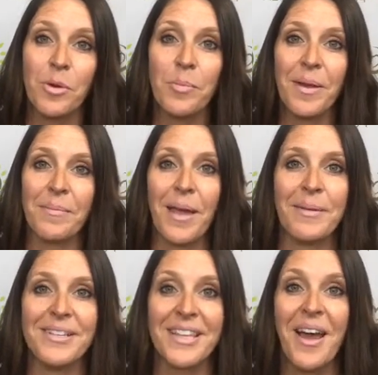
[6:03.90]
pooping
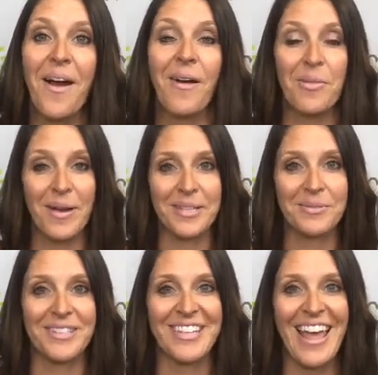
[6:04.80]
babies are the best
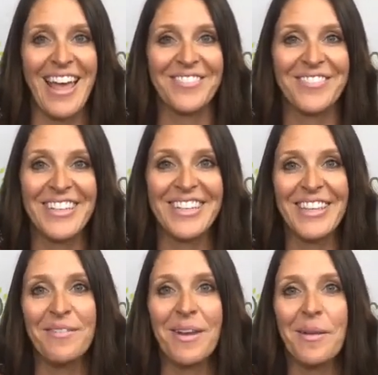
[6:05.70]
ones to have. You
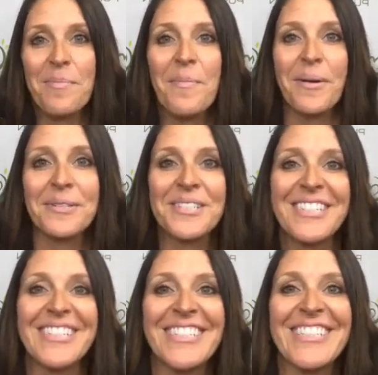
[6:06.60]
love on them the most.
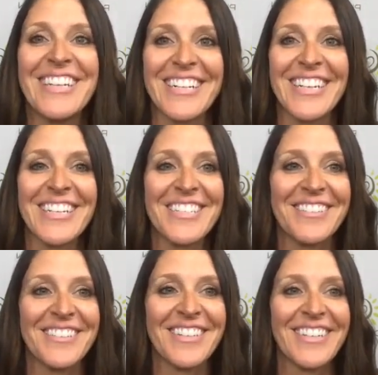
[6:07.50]
Talk to you guys
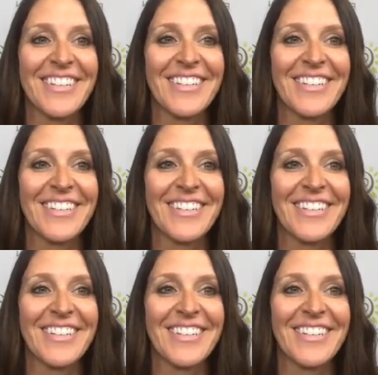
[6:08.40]
soon.